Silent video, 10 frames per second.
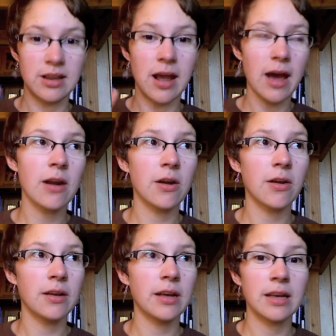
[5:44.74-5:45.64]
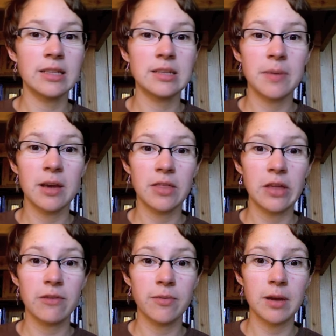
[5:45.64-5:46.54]
I don't know, it's a big
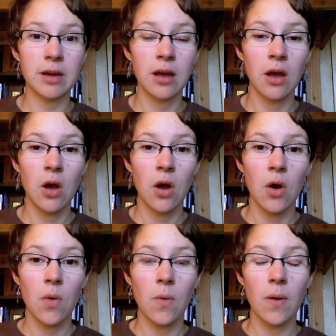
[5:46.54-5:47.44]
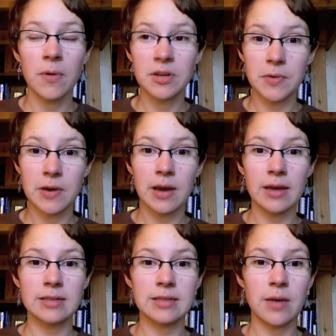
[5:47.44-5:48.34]
thing for me. What we're doing
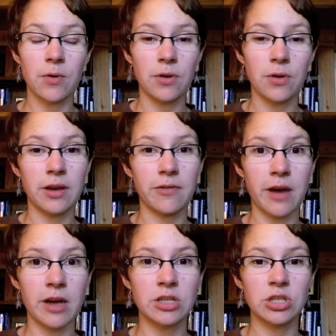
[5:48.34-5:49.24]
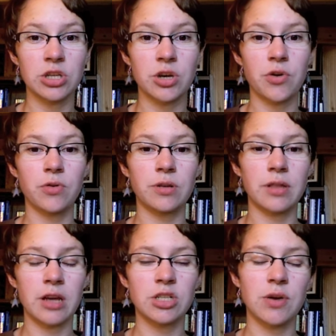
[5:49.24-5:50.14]
is that we're holding a fashion show
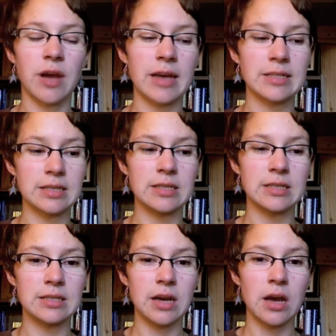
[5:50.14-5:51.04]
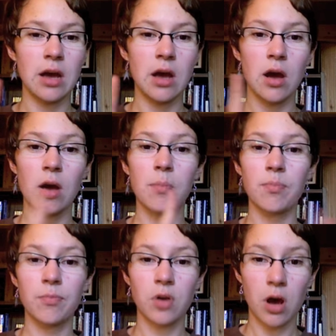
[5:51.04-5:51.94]
that showcases
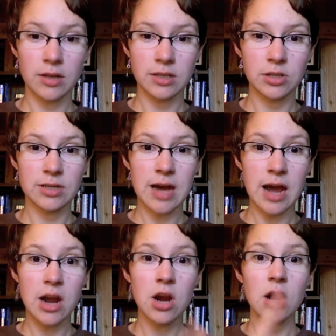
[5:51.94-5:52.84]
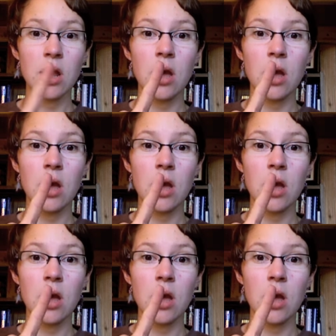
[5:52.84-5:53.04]
concert attire,